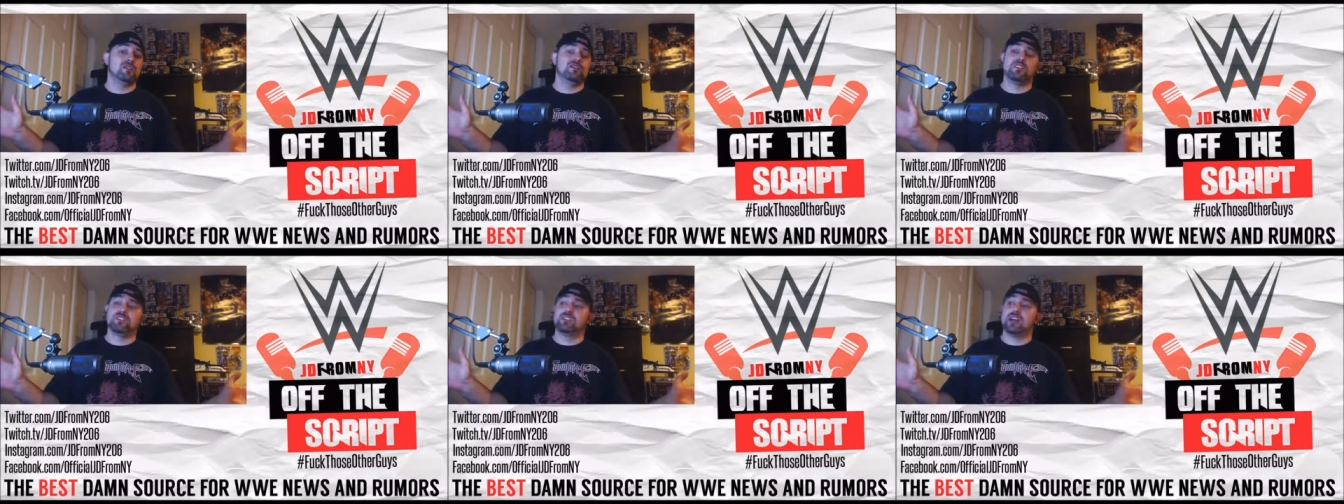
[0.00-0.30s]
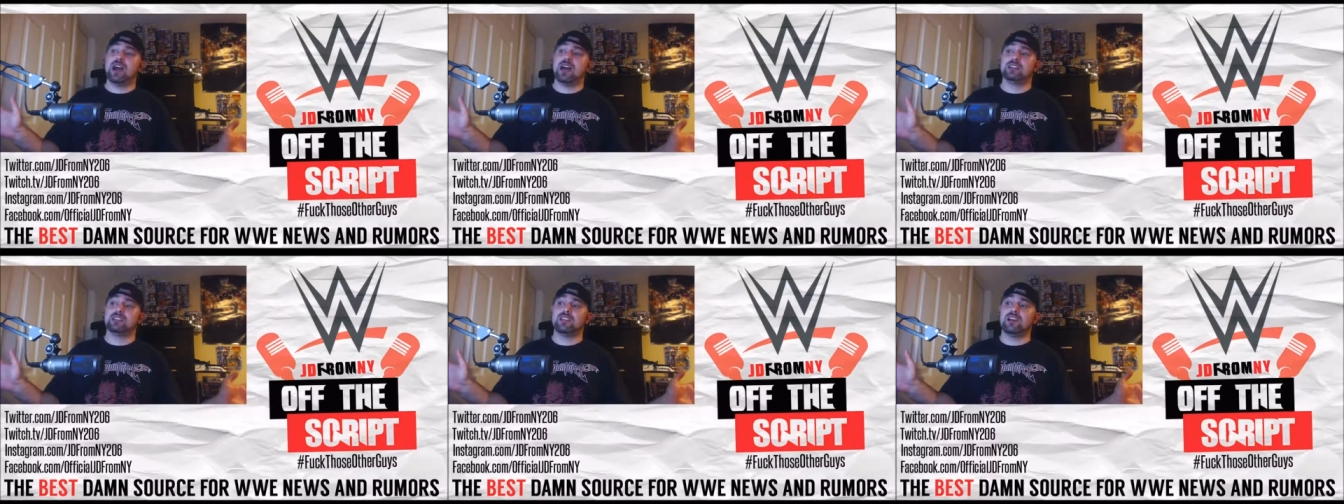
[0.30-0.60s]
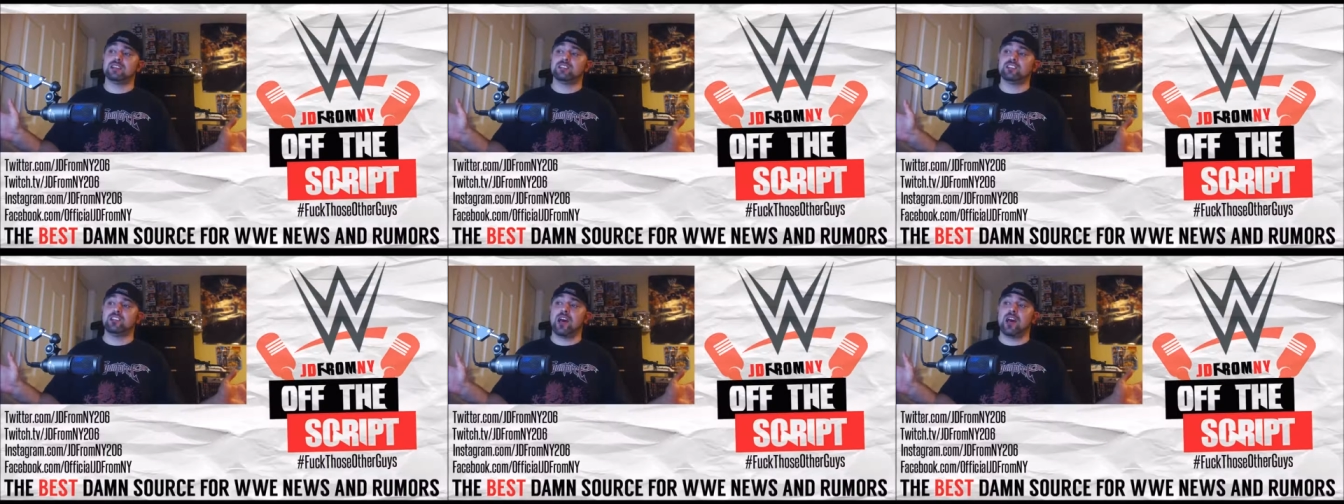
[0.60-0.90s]
If this guy
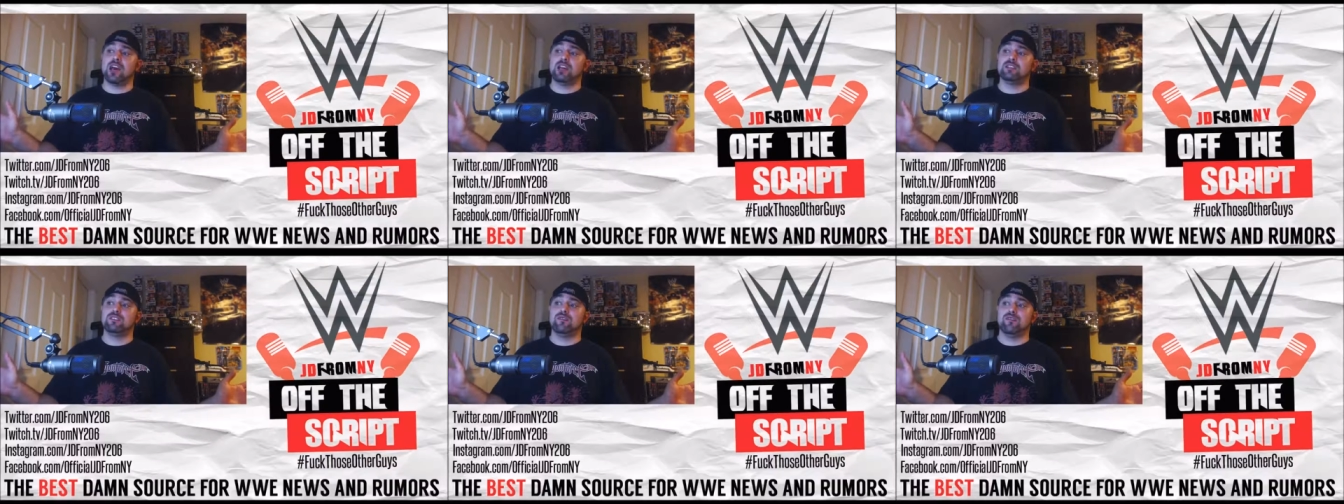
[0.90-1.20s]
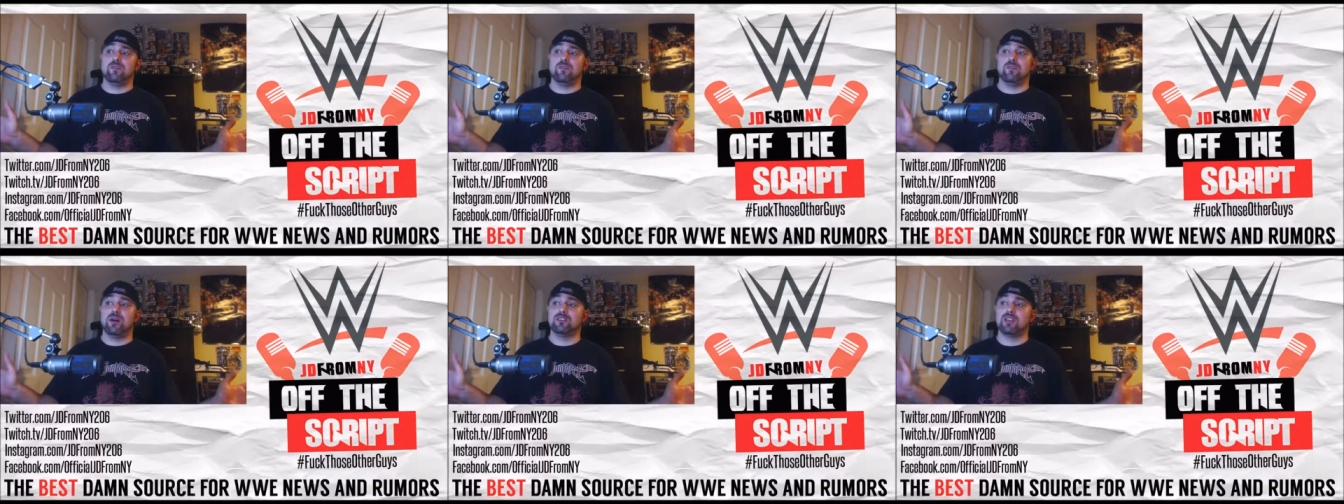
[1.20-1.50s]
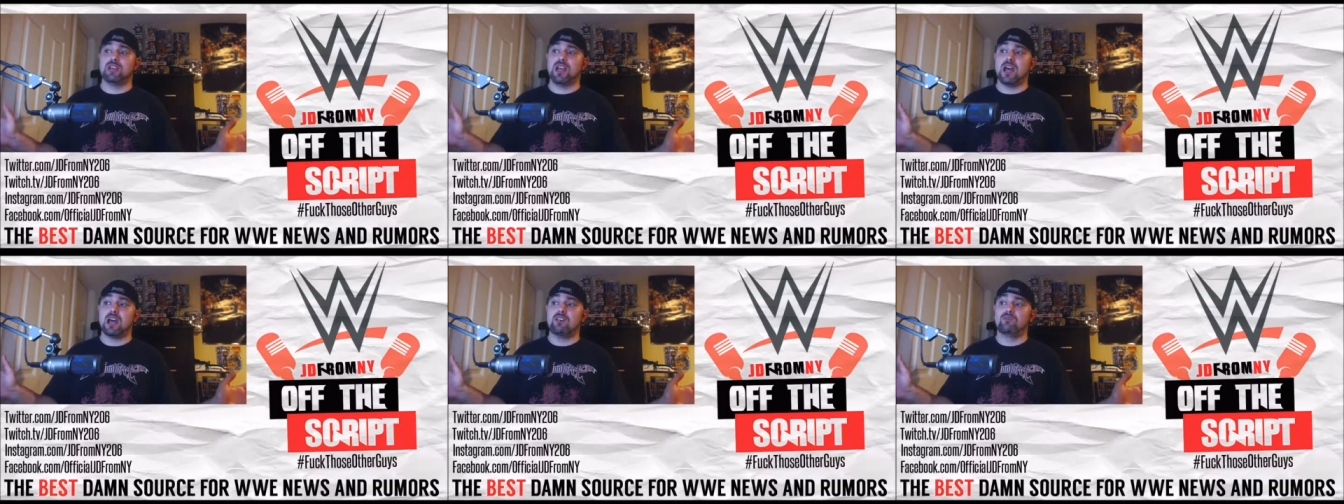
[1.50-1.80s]
is not signed for
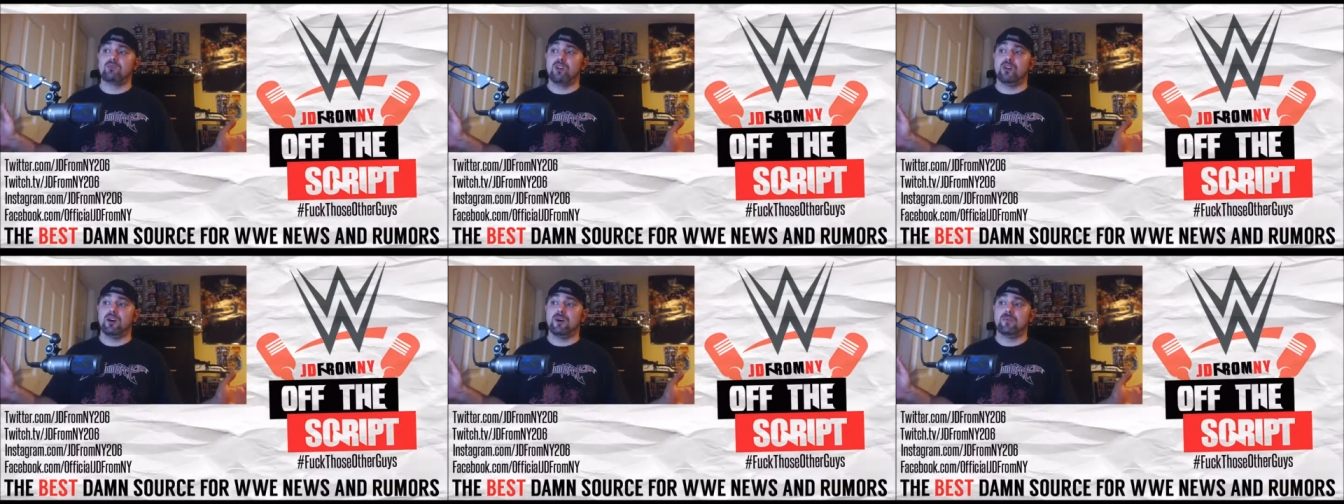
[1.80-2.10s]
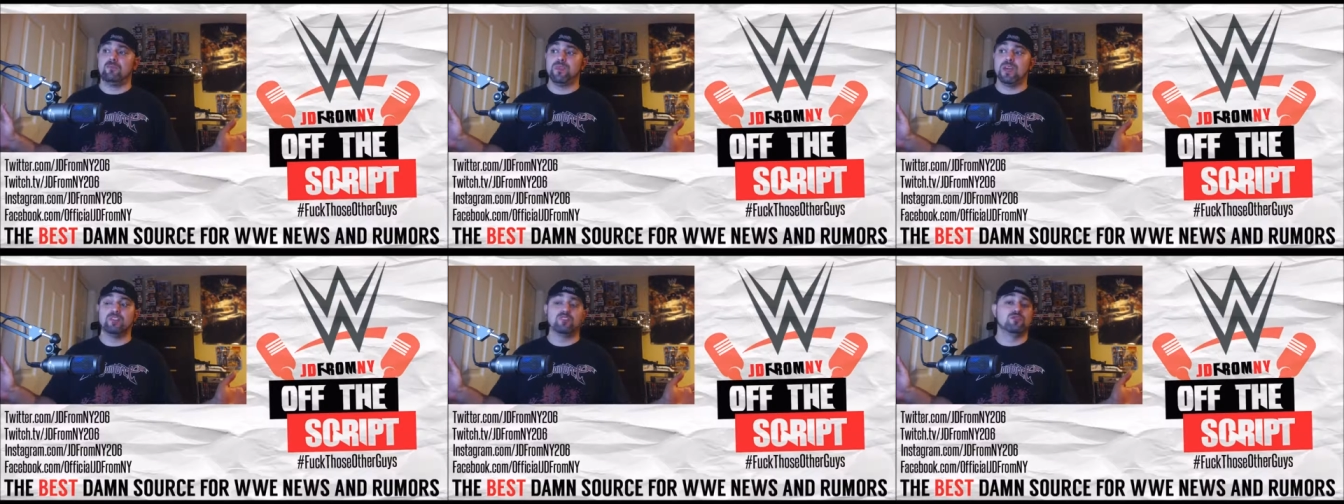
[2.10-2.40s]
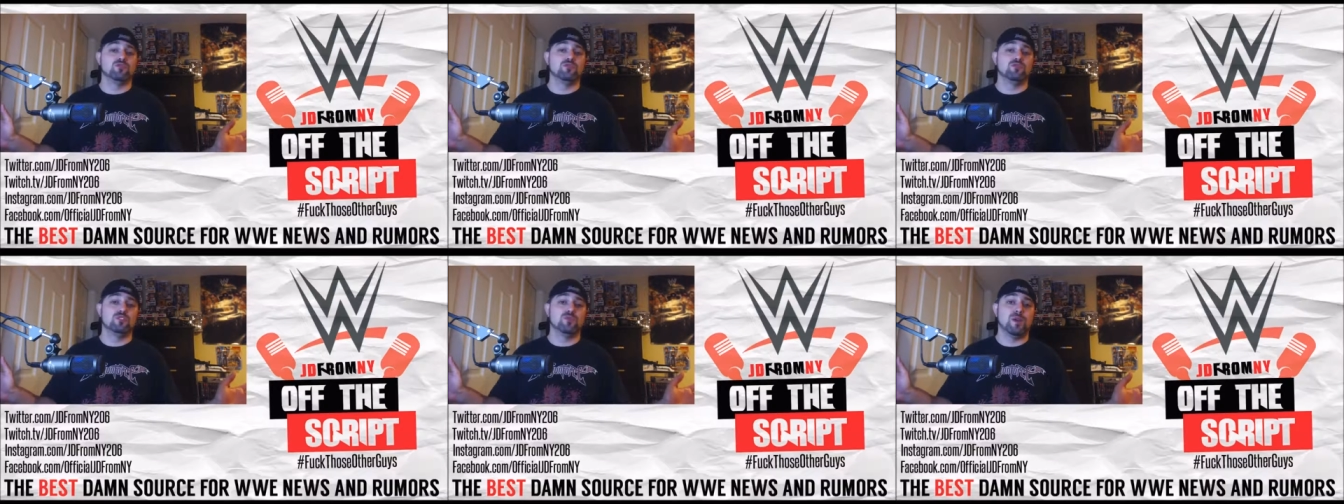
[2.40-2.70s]
Monday Night Raw
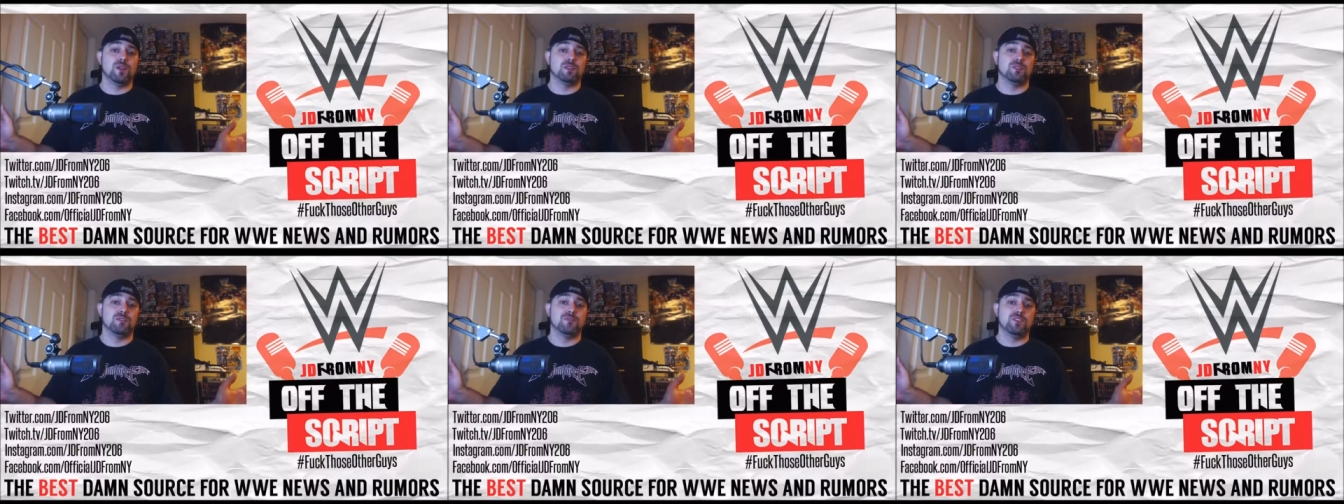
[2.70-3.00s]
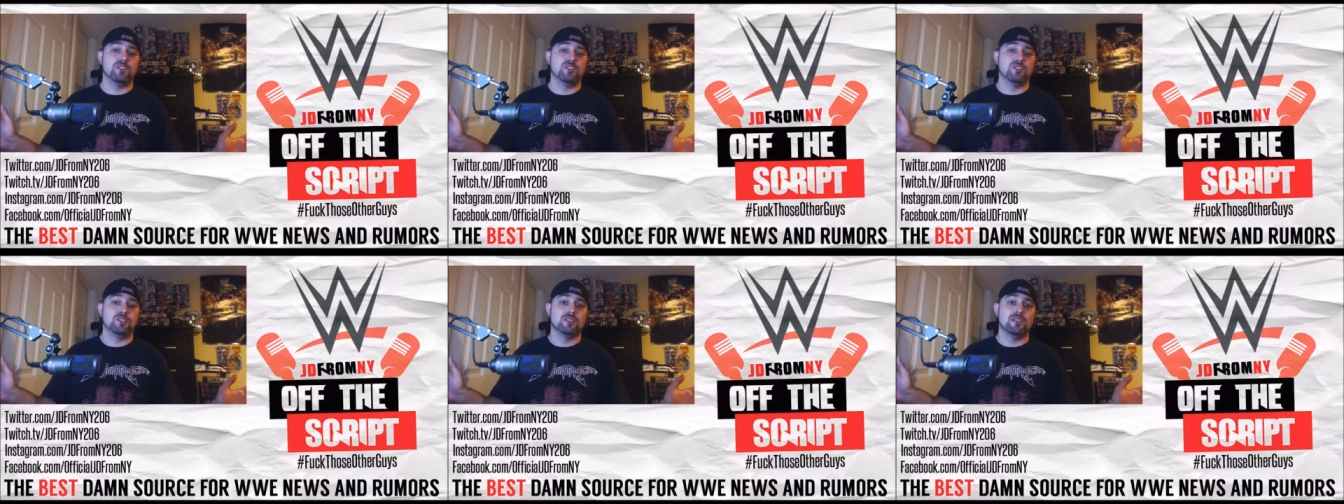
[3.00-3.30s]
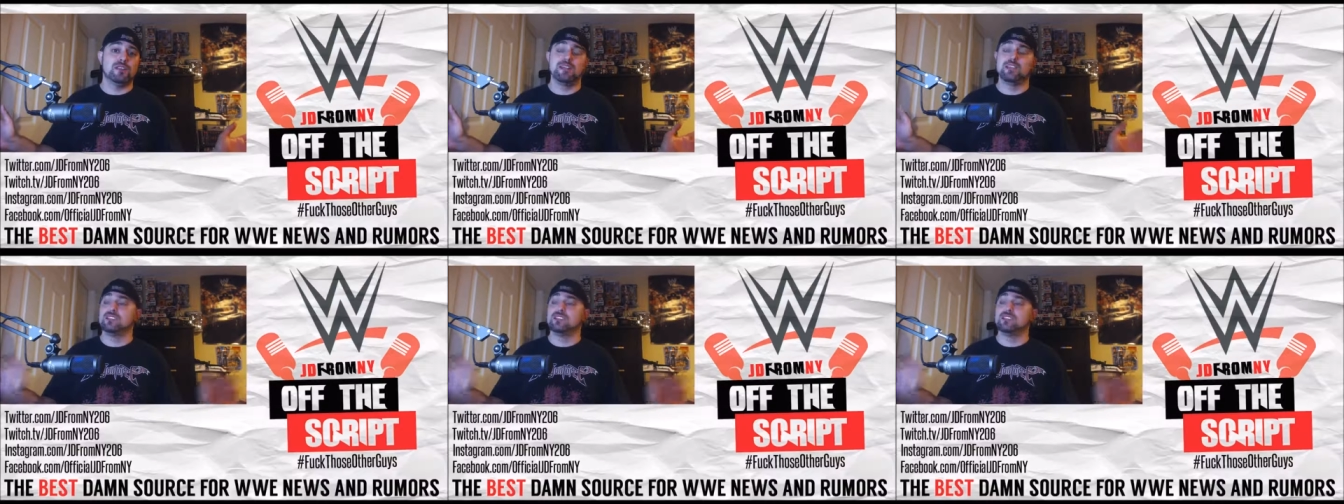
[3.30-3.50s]
and the Cruiserweight division,